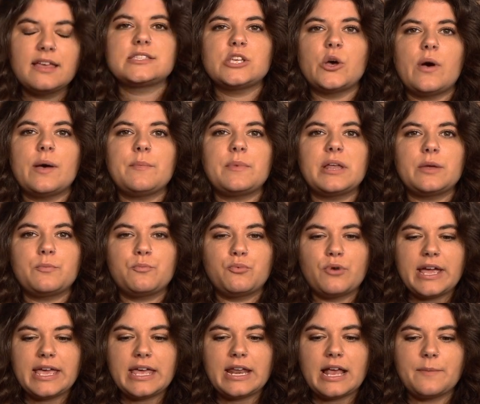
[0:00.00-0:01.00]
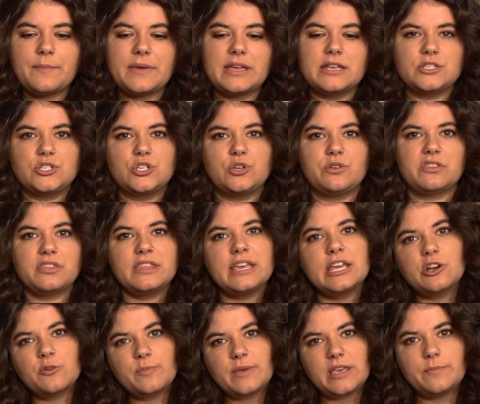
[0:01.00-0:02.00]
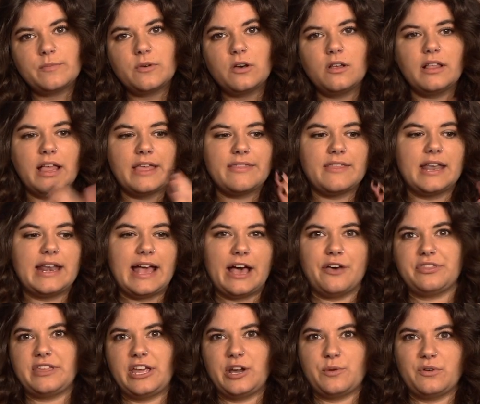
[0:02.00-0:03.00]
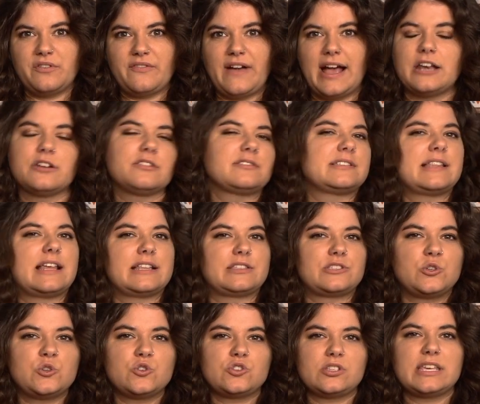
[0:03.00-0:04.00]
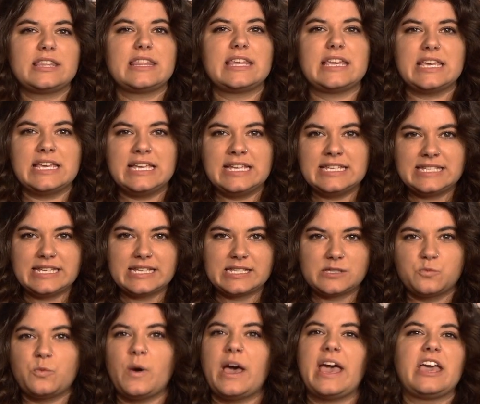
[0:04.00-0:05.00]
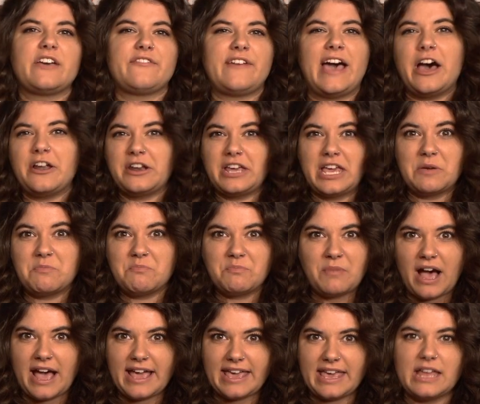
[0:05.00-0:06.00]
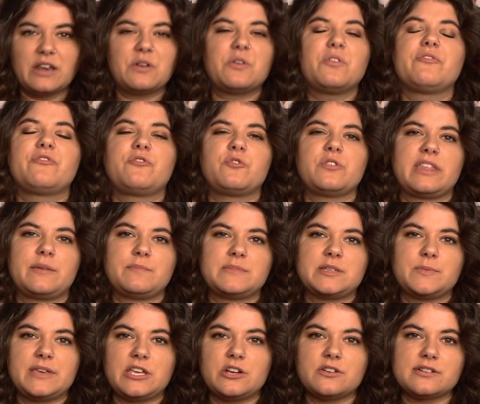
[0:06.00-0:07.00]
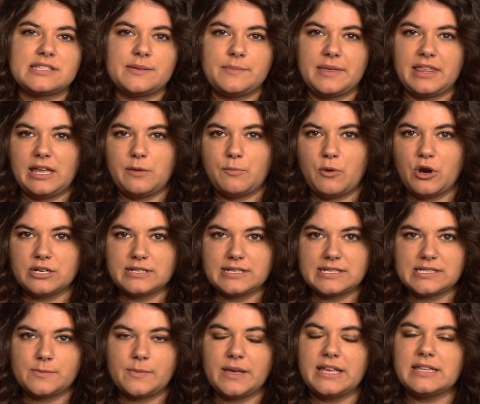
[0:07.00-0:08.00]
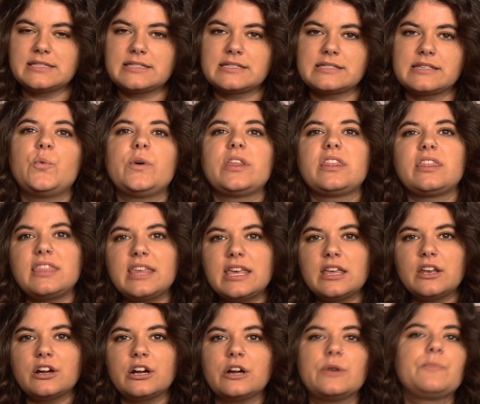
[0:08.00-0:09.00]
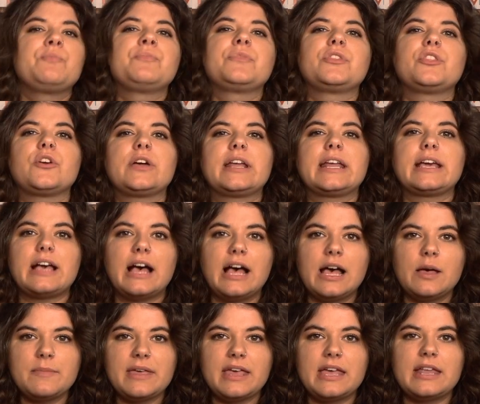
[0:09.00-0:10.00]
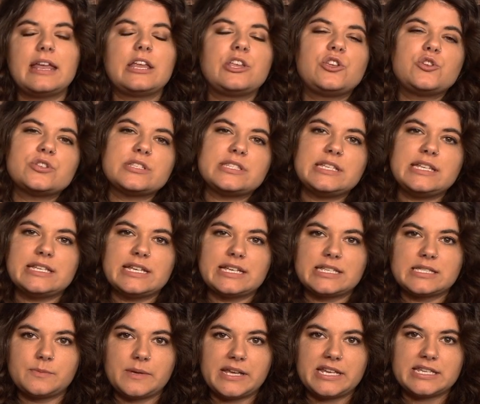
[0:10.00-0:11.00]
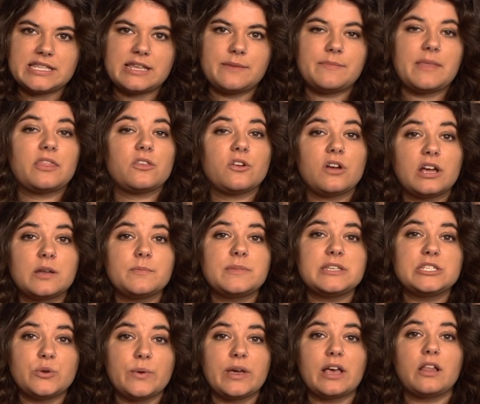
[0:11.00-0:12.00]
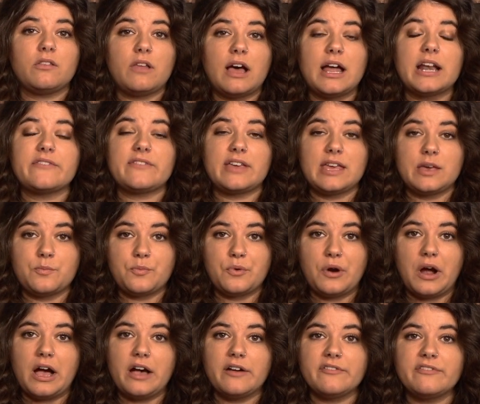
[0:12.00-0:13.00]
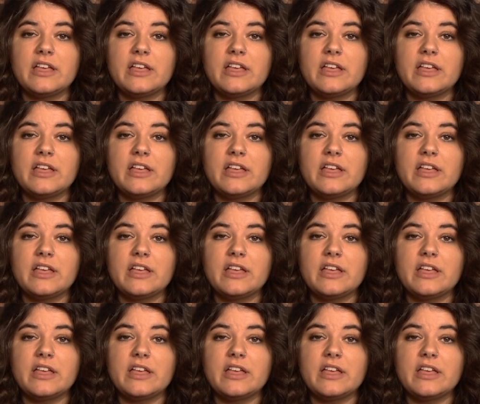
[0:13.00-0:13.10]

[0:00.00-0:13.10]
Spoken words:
So I'm going to break it up into theater people and then healthcare providers, and that's usually the easiest way of how to get buy-in for them to be your simulate participants. With theater, they're going to come in and you just need to explain to them that they're going to be doing a lot of improv.